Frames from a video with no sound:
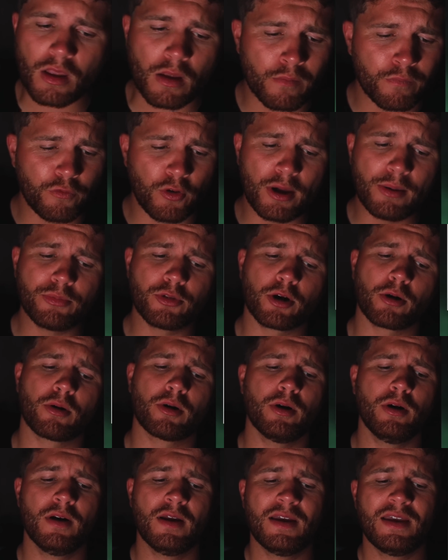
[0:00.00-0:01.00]

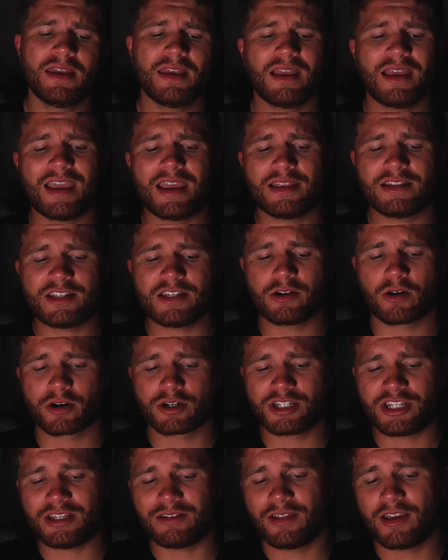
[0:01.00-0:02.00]
Flamethrower,
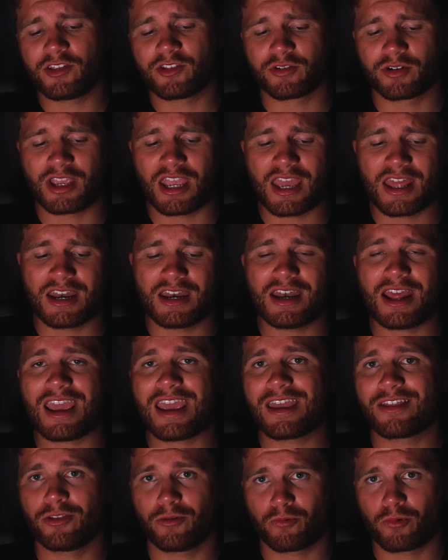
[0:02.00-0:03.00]
ATRT laser cannon,
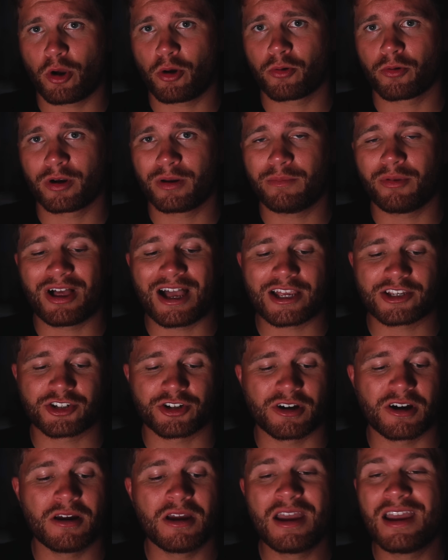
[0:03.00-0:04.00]
and the rotary
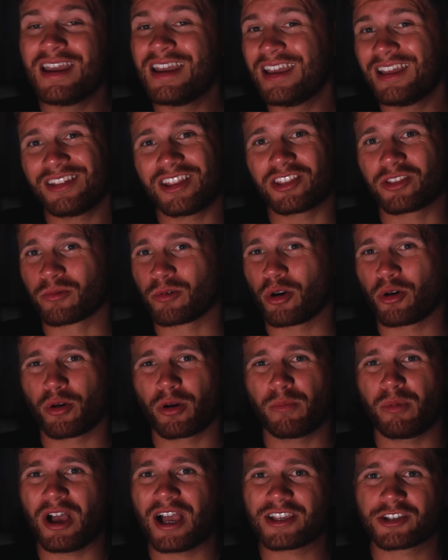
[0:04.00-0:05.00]
blaster. I think the
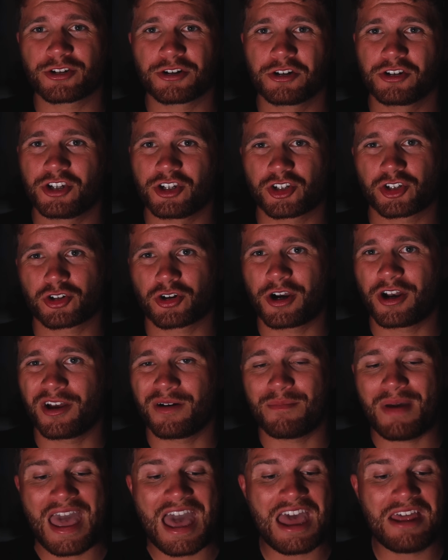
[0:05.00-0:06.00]
rotary blaster is just straight
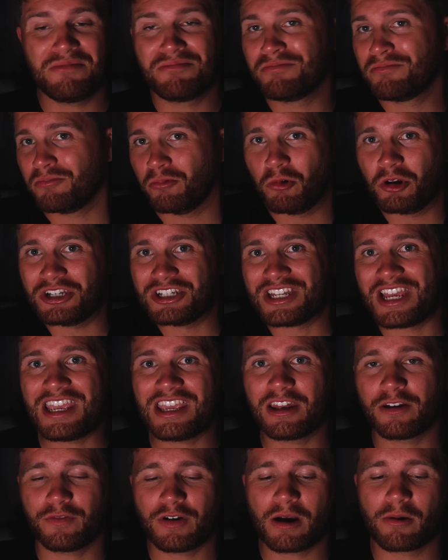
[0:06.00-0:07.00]
up bad. Wouldn't
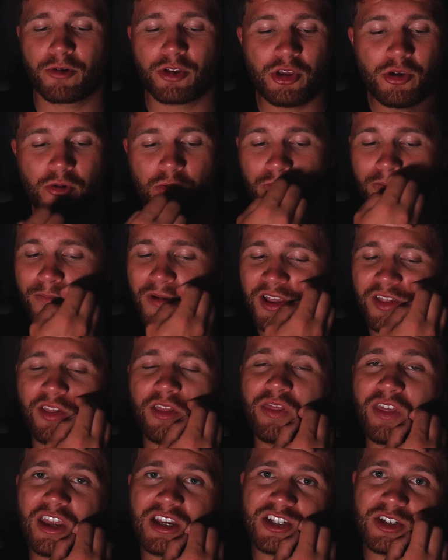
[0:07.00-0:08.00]
take it if I were you. Makes
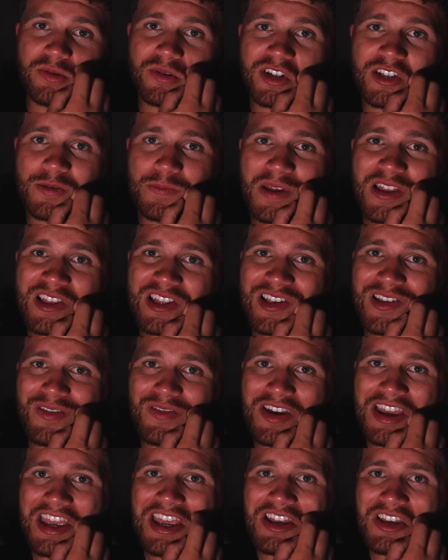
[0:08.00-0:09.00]
the thing too
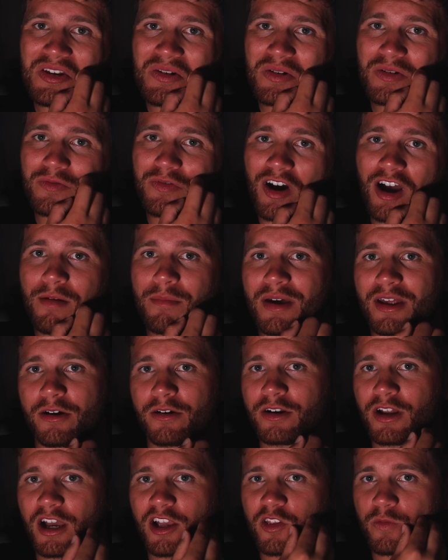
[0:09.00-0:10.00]
expensive and you can find better
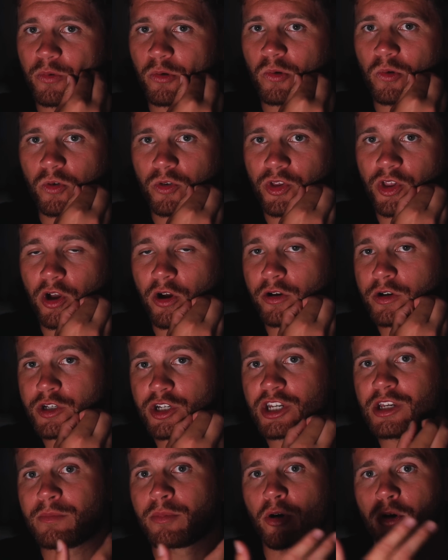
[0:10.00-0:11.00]
dice pools on
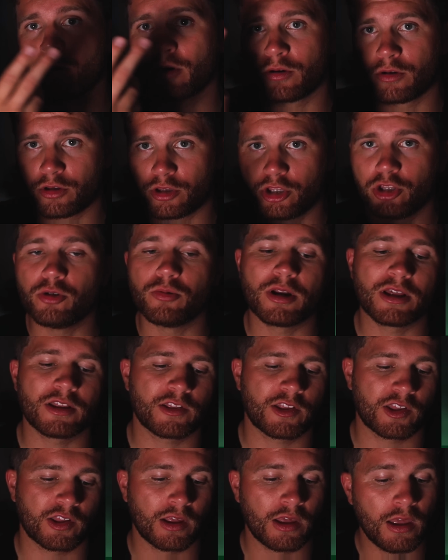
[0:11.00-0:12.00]
cheaper
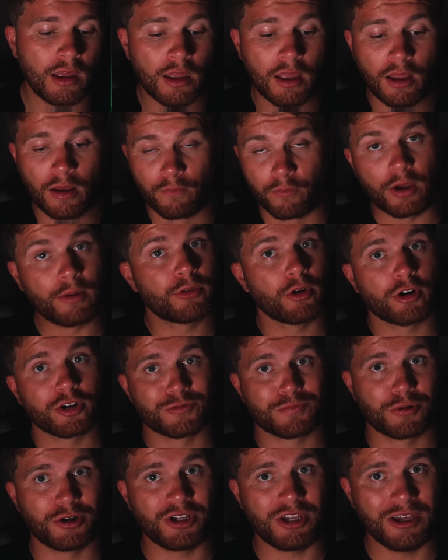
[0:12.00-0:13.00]
units. Flamethrower is
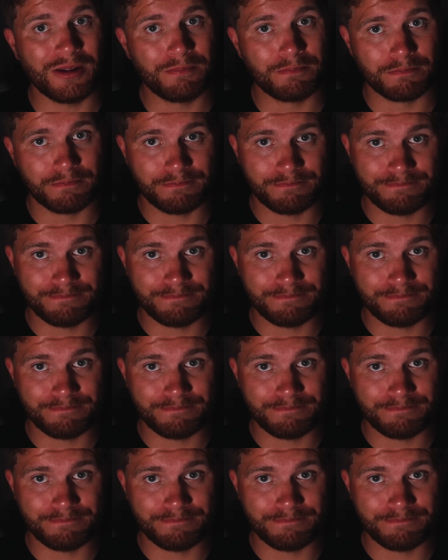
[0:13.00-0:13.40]
pretty good.